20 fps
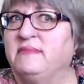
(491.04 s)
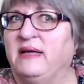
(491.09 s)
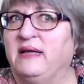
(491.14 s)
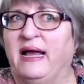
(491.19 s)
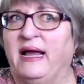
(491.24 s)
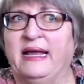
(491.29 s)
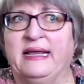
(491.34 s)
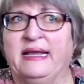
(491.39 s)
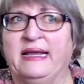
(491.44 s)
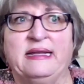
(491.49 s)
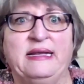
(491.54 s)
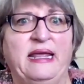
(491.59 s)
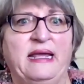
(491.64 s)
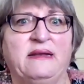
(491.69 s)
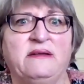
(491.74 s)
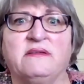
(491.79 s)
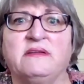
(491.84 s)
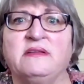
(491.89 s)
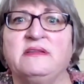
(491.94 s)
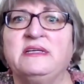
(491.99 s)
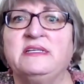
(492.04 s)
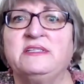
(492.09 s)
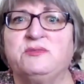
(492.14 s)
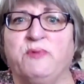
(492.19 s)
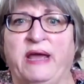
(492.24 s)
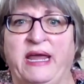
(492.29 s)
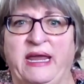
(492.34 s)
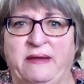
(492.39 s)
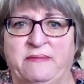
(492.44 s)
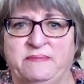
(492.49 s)
I can handle it this
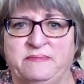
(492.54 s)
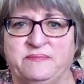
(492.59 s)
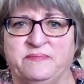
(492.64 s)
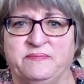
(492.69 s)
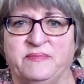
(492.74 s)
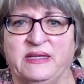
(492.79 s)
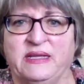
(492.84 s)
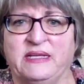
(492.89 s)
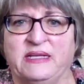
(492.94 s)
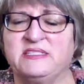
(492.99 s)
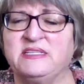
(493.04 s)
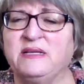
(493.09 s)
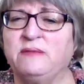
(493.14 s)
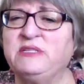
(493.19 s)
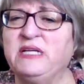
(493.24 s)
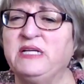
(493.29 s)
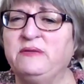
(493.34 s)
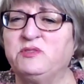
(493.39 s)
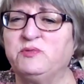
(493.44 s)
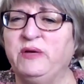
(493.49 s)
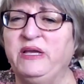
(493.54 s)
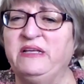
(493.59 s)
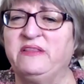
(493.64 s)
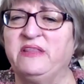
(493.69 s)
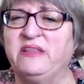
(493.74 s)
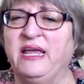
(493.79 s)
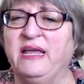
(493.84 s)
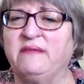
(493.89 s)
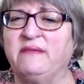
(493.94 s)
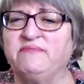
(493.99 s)
way. Because yeah. Sometimes we
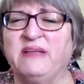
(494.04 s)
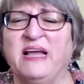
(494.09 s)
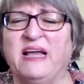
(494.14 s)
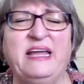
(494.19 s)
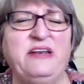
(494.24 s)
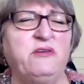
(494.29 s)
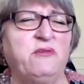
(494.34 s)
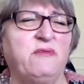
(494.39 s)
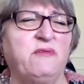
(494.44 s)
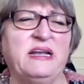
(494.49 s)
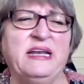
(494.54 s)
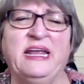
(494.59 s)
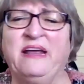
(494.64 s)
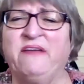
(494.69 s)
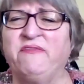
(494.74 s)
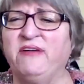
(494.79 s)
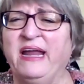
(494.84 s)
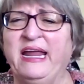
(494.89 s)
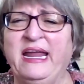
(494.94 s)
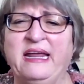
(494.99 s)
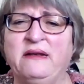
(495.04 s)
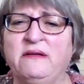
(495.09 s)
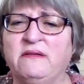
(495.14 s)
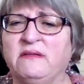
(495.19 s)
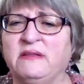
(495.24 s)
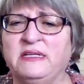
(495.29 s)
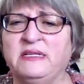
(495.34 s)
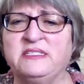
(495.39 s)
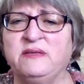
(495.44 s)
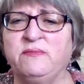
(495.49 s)
think, I don't want to ever
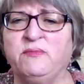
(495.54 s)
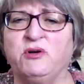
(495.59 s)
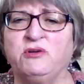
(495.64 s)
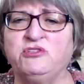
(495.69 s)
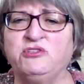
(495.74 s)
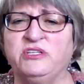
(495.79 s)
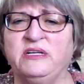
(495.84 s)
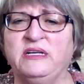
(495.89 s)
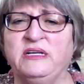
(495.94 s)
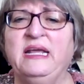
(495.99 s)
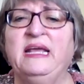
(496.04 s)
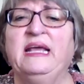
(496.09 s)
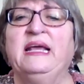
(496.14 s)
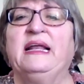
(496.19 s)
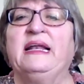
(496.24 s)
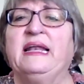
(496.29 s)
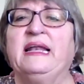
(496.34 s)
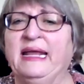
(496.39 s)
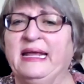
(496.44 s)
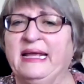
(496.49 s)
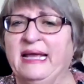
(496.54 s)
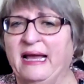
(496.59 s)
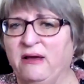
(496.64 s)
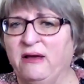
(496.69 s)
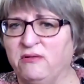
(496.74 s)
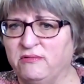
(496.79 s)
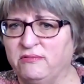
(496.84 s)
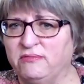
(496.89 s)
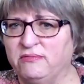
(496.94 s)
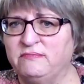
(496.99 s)
handle this emotion like
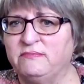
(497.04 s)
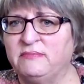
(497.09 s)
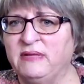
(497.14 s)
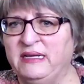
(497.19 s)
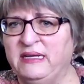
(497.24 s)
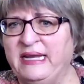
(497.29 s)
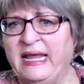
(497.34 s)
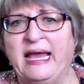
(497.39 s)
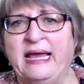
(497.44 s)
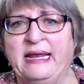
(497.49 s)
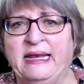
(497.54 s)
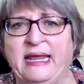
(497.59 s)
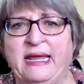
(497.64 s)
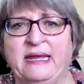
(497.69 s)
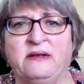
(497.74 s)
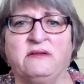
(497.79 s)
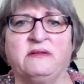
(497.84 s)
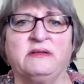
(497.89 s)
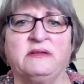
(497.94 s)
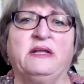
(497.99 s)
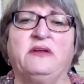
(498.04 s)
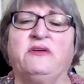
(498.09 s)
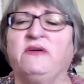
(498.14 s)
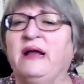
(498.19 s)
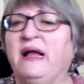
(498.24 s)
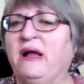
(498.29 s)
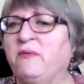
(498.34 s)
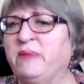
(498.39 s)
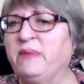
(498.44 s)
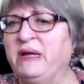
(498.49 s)
how my dad handled it or
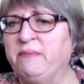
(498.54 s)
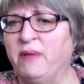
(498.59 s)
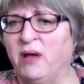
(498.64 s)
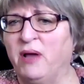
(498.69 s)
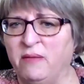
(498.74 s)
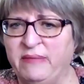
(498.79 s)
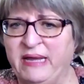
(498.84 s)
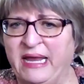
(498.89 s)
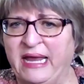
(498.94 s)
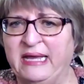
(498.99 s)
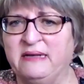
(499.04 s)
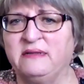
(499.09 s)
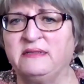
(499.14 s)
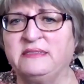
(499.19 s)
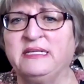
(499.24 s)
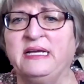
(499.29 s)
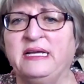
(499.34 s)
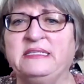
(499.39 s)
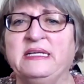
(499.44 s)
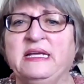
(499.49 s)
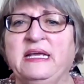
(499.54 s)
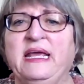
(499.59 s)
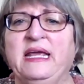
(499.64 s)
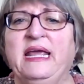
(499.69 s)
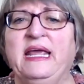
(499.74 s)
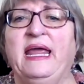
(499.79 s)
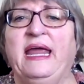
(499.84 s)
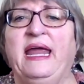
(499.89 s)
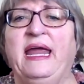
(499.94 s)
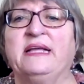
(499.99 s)
how my mom handled it.
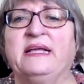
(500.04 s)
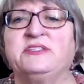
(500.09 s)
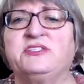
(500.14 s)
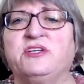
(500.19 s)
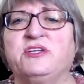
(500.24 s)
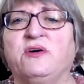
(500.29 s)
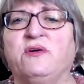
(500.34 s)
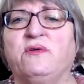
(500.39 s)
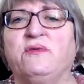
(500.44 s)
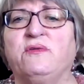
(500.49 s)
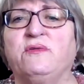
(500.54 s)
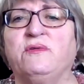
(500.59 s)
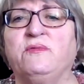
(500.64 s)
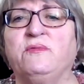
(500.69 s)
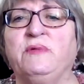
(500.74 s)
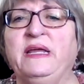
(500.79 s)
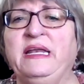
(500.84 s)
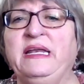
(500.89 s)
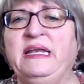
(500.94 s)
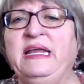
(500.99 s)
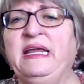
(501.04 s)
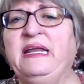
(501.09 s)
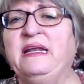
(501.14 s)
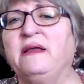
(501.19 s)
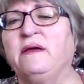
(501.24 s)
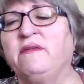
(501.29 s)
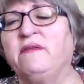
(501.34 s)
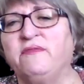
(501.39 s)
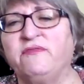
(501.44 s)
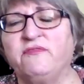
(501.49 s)
And so we need
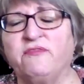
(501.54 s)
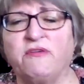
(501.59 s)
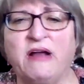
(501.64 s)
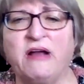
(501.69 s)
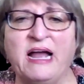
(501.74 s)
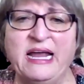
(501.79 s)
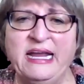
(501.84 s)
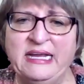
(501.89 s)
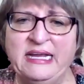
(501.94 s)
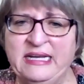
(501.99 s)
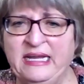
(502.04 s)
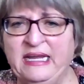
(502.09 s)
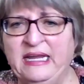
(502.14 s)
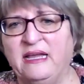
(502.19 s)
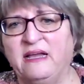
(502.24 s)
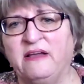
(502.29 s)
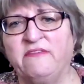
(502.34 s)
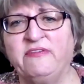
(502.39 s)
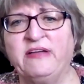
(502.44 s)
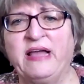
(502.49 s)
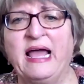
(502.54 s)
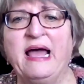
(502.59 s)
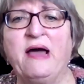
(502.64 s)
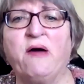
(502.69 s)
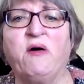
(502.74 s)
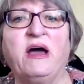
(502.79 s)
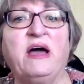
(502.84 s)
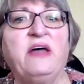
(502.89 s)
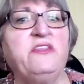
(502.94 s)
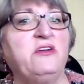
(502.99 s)
a variety of
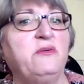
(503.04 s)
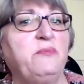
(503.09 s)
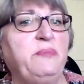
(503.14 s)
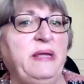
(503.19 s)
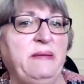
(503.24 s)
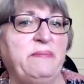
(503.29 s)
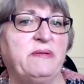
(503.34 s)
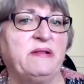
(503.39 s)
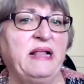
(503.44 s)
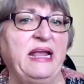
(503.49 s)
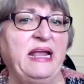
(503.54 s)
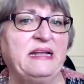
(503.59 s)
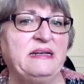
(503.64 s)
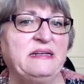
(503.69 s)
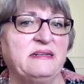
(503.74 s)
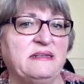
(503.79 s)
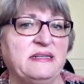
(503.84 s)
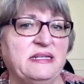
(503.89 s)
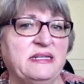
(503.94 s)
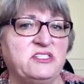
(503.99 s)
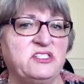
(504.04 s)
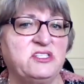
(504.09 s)
how other people handled it.